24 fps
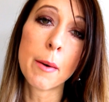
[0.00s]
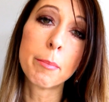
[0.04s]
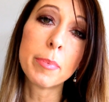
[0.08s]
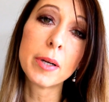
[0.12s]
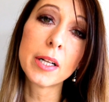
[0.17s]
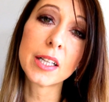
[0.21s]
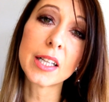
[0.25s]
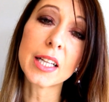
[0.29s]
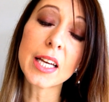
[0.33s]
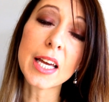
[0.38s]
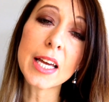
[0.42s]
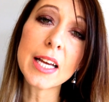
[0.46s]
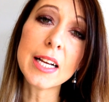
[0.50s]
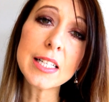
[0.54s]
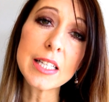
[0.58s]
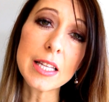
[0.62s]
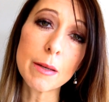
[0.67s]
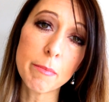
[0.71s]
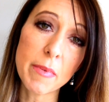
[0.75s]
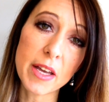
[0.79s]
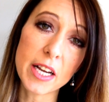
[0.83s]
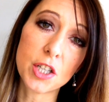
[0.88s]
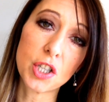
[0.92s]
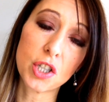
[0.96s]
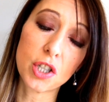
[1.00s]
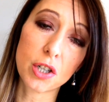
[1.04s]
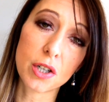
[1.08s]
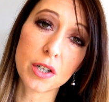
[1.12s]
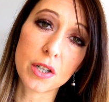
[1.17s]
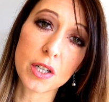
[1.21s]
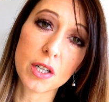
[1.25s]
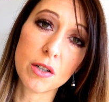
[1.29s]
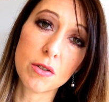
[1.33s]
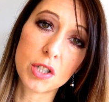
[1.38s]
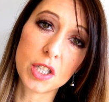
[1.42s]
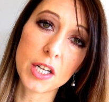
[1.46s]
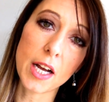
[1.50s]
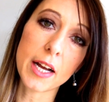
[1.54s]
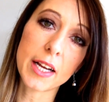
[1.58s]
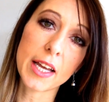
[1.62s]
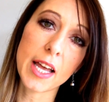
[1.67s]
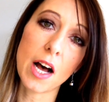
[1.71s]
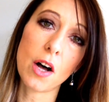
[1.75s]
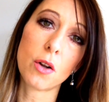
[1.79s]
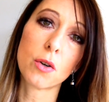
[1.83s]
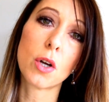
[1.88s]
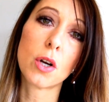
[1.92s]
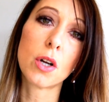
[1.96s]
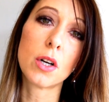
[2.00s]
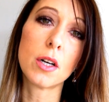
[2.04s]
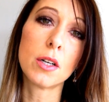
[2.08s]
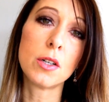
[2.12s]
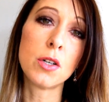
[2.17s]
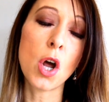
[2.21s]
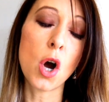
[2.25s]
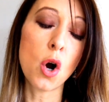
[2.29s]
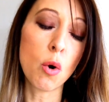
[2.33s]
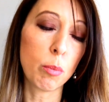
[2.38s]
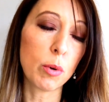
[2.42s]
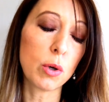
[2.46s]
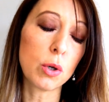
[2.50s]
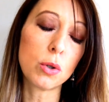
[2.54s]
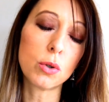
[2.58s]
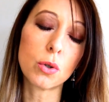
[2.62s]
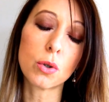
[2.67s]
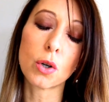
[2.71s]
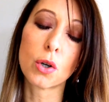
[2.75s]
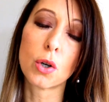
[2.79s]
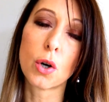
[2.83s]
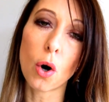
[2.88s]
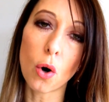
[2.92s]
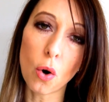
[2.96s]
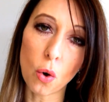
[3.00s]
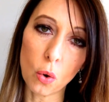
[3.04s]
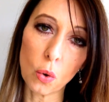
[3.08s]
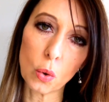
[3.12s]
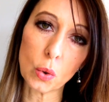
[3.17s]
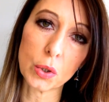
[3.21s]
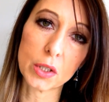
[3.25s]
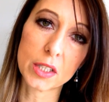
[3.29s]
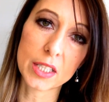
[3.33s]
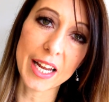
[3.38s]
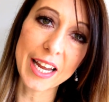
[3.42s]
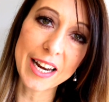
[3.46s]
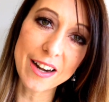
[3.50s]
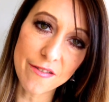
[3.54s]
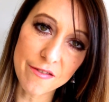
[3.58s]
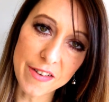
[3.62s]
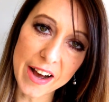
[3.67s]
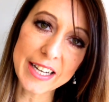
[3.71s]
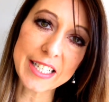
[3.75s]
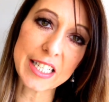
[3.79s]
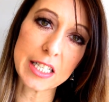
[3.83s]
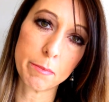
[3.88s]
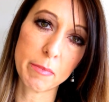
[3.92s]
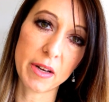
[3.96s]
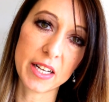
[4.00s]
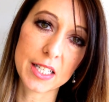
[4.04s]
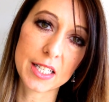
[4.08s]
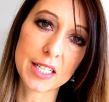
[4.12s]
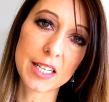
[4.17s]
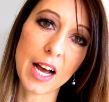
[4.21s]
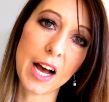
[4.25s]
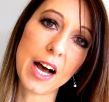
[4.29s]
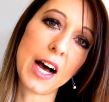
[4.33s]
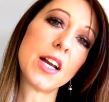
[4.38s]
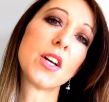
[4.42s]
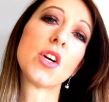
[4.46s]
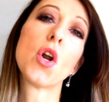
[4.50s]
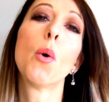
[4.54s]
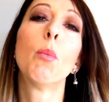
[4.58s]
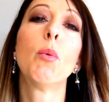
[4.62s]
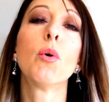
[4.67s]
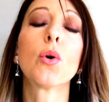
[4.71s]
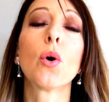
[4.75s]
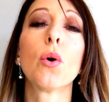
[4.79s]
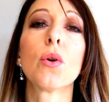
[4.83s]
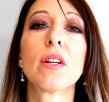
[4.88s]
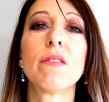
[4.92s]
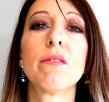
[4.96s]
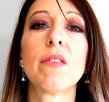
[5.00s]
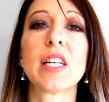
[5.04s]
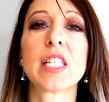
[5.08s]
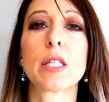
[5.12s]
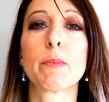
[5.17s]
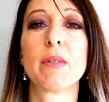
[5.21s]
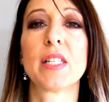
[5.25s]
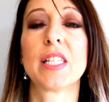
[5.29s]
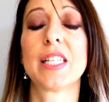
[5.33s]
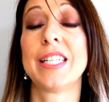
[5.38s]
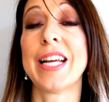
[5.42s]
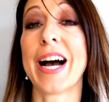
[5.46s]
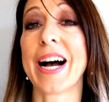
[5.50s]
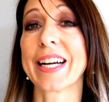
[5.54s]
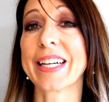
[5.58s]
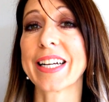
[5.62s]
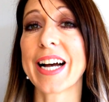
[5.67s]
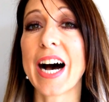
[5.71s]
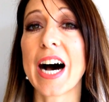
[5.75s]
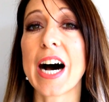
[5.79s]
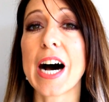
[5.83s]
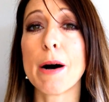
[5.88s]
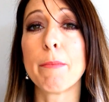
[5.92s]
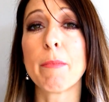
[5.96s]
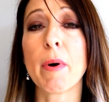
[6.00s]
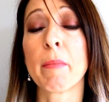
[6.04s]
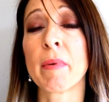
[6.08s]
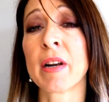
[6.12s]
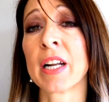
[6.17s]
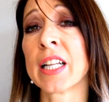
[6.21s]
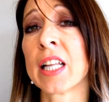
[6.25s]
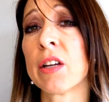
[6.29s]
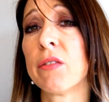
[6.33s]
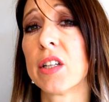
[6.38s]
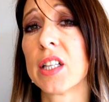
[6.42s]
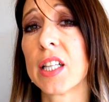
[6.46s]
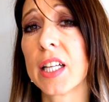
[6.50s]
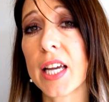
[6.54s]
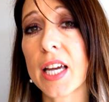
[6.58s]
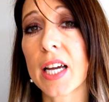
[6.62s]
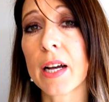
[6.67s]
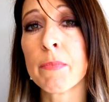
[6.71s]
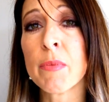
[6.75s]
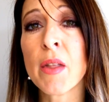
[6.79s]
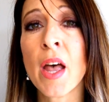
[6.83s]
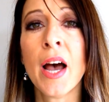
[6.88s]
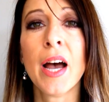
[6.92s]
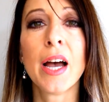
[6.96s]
please make sure you check out Noble Gold Investments. noblegoldinvestments.com. I'm going to leave a link.